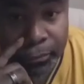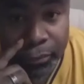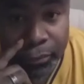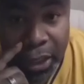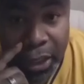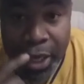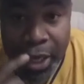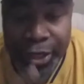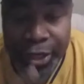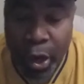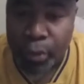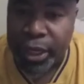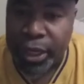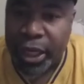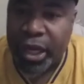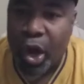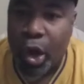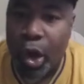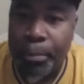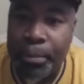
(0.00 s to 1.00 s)
Don't get
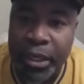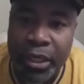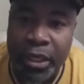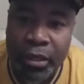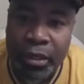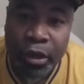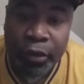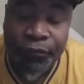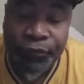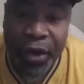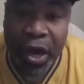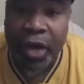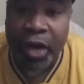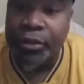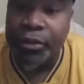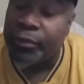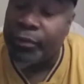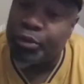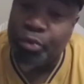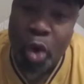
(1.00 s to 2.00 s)
caught up in the affairs of
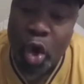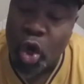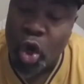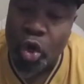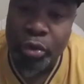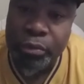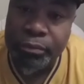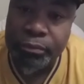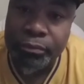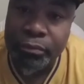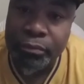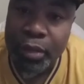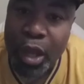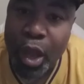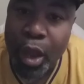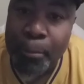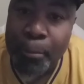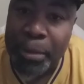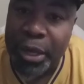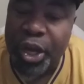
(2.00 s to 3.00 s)
this world
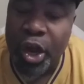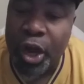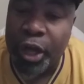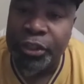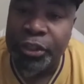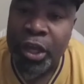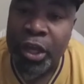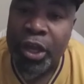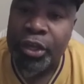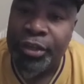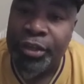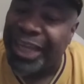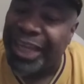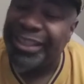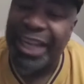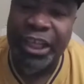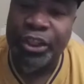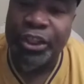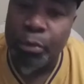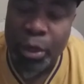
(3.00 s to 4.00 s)
because that's
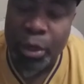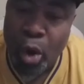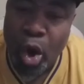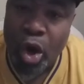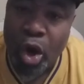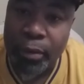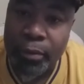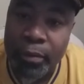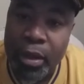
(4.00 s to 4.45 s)
not your reward.